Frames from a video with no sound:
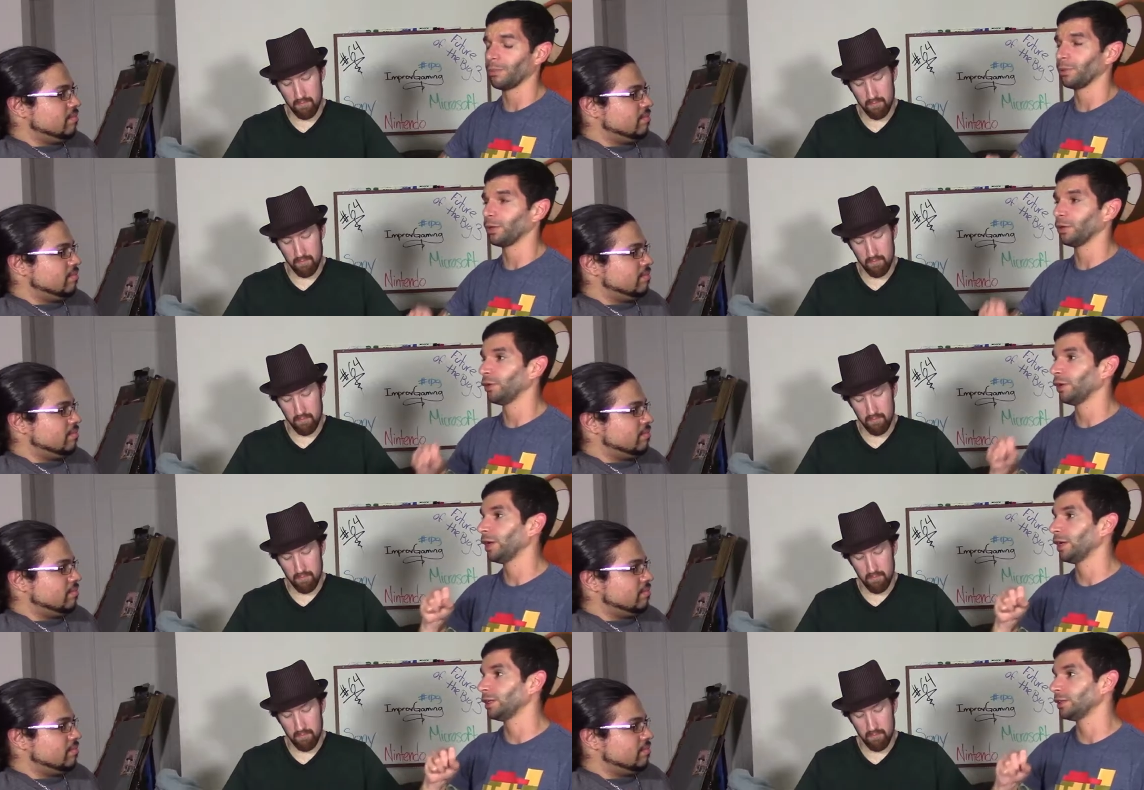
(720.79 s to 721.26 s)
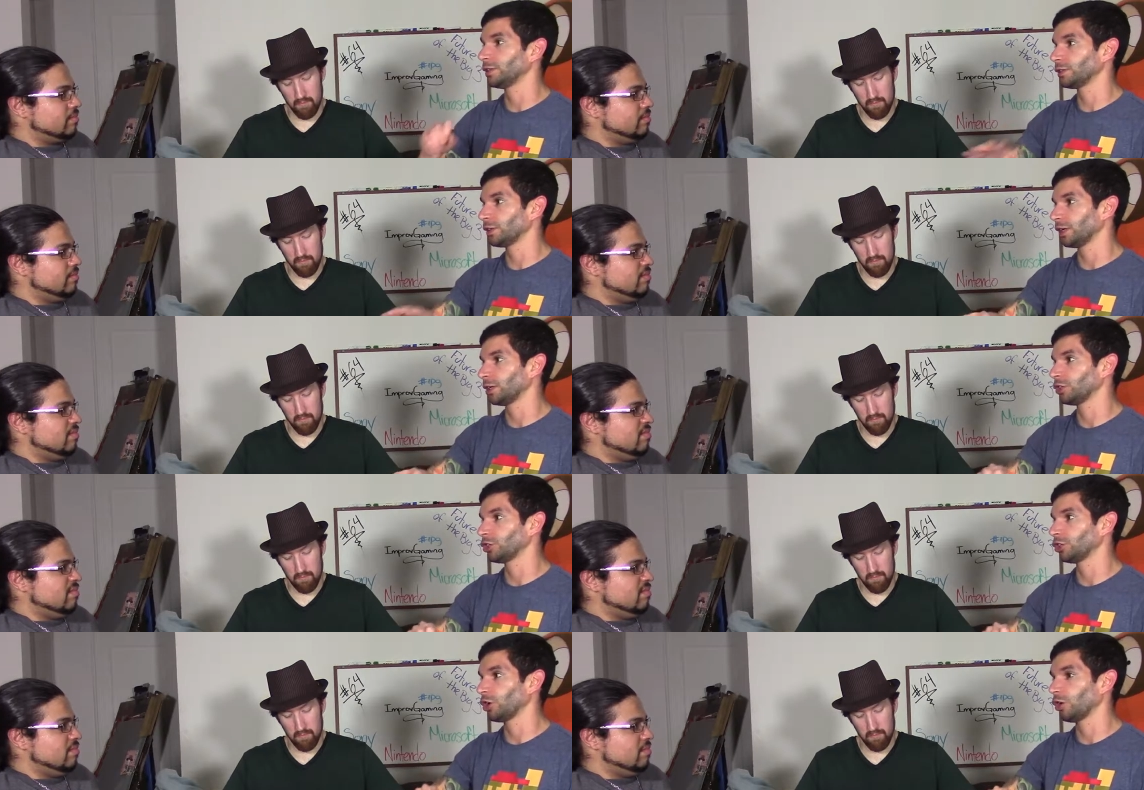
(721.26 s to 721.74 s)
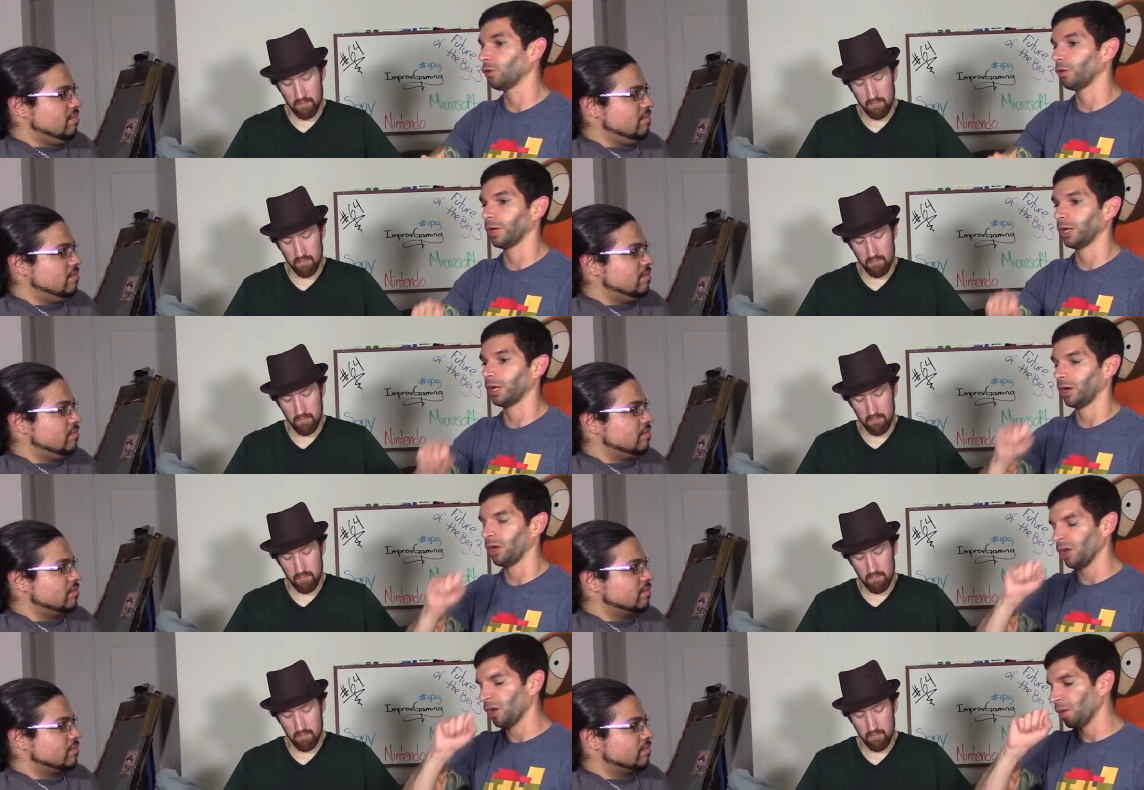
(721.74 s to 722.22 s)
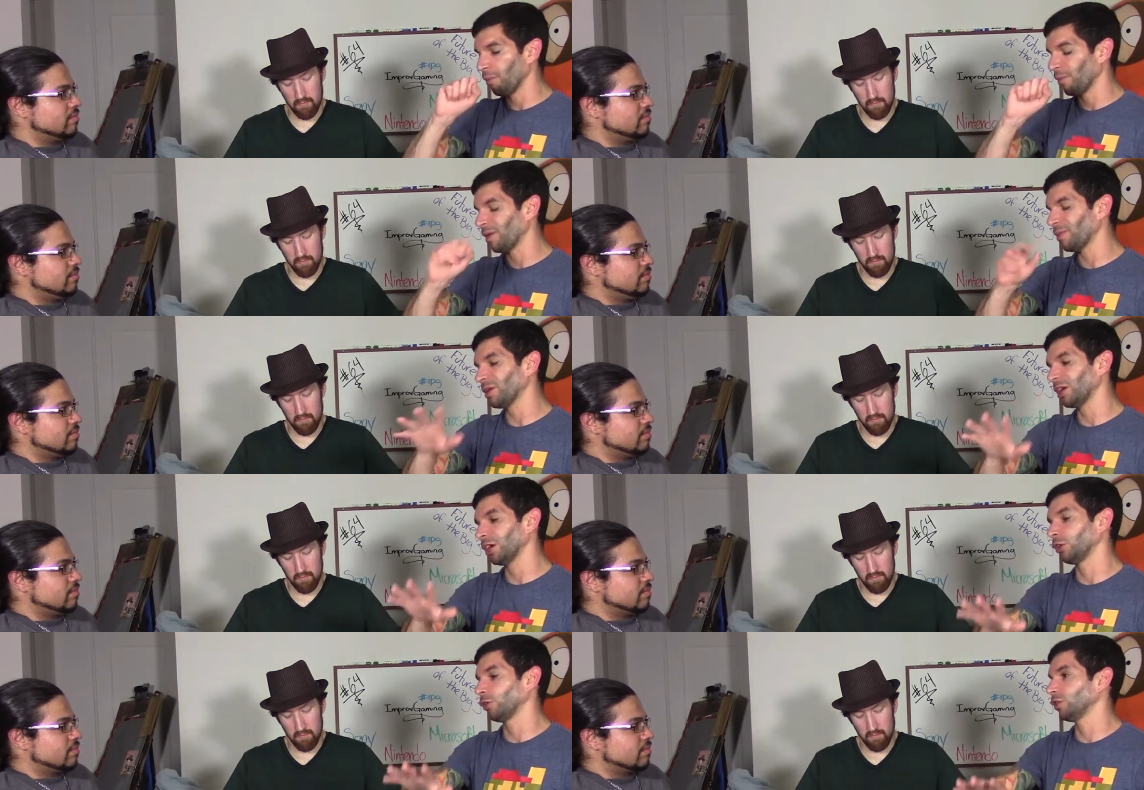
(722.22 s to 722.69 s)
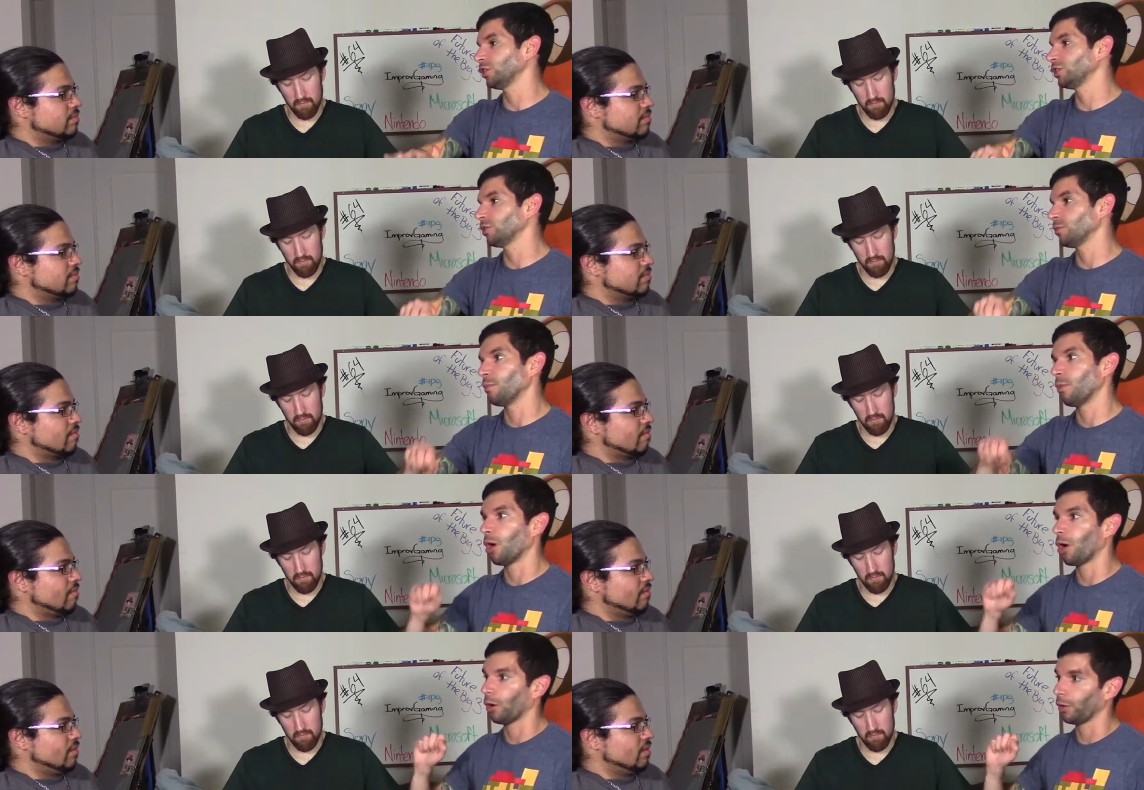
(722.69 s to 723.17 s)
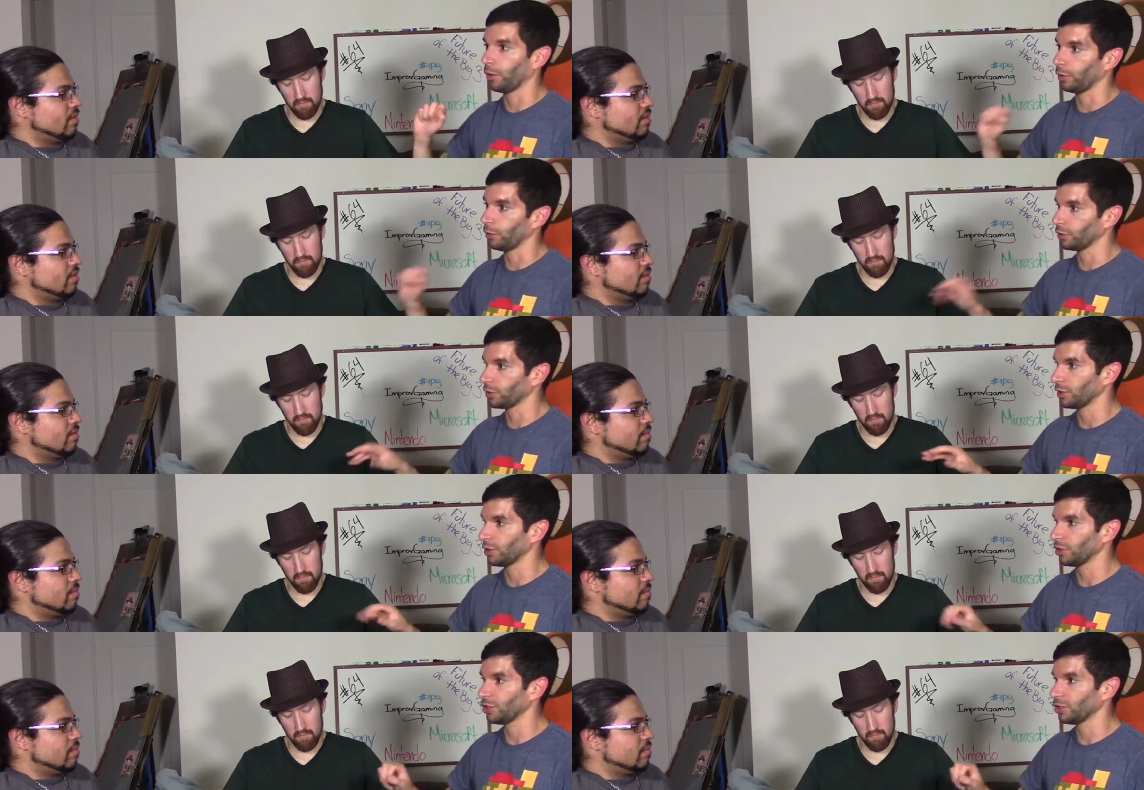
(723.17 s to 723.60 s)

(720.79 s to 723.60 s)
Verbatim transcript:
Speaker 1: little hints like show like maybe a glimpse of Mario or something.